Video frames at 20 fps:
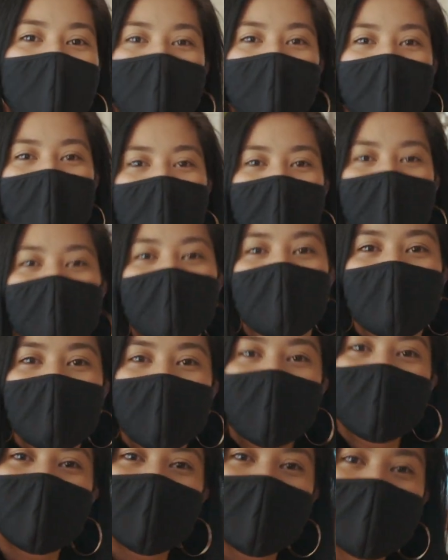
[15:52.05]
We are
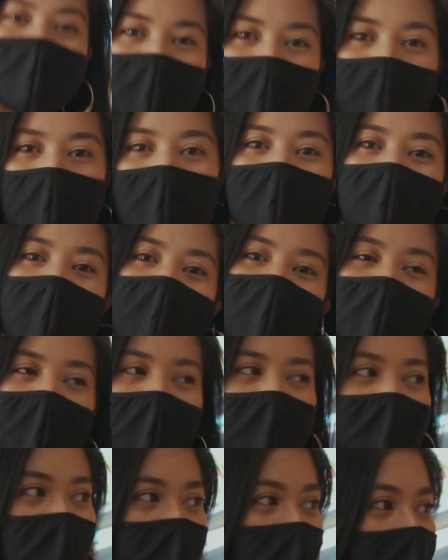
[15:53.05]
concluding this episode
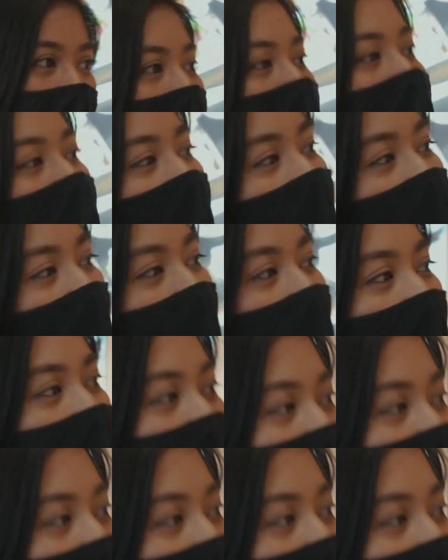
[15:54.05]
of Ramen.